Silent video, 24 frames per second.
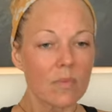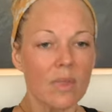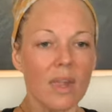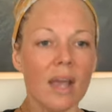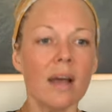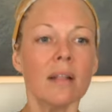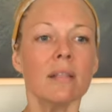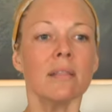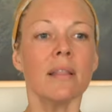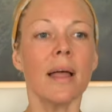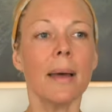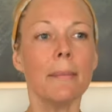
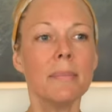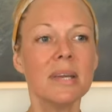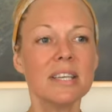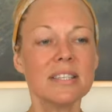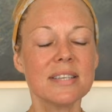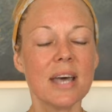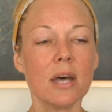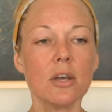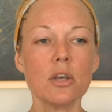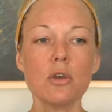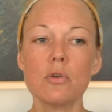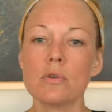Let me
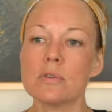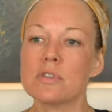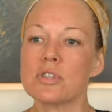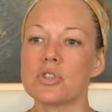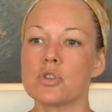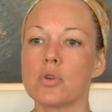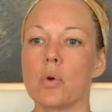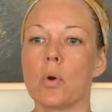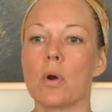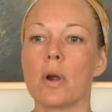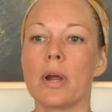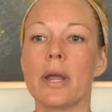tell you a
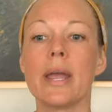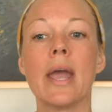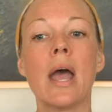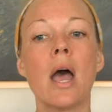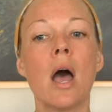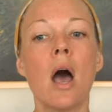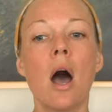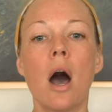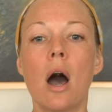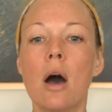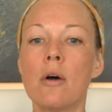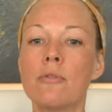story
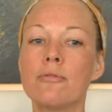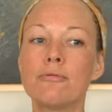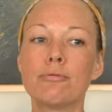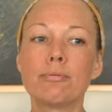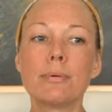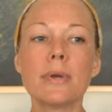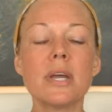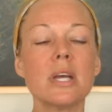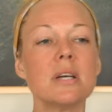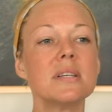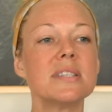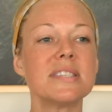of
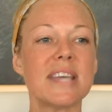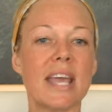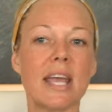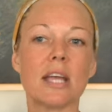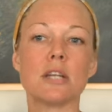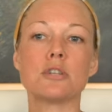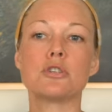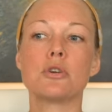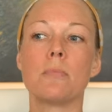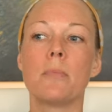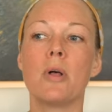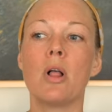real
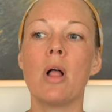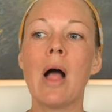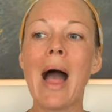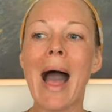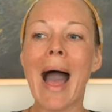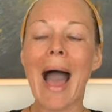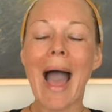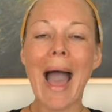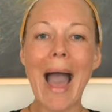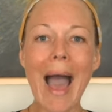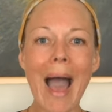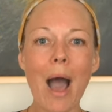tangible,
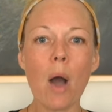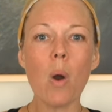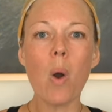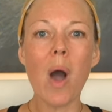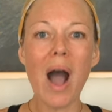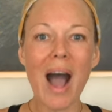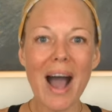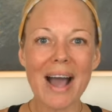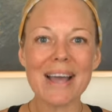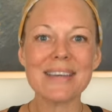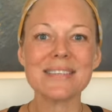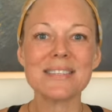how
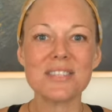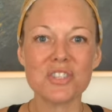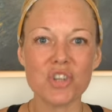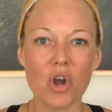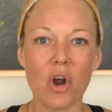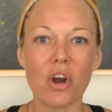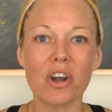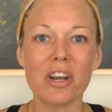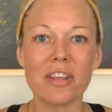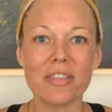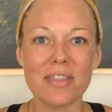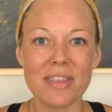I
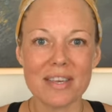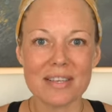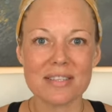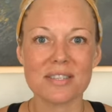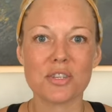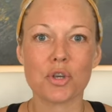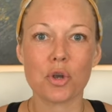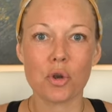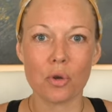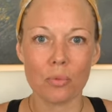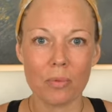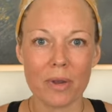started this
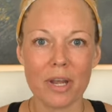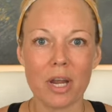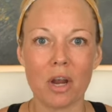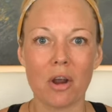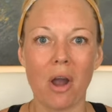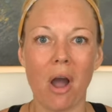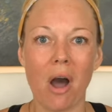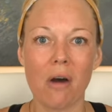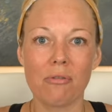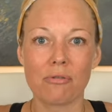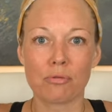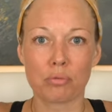career
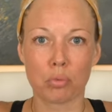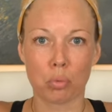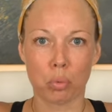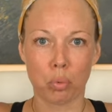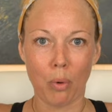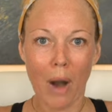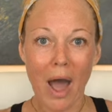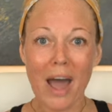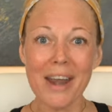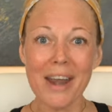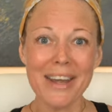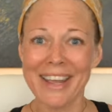of
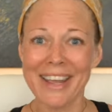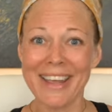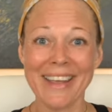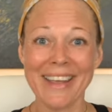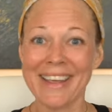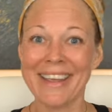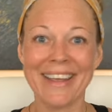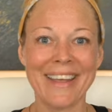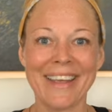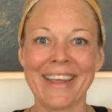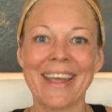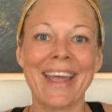
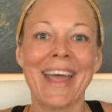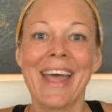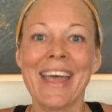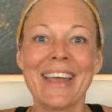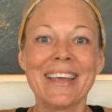running.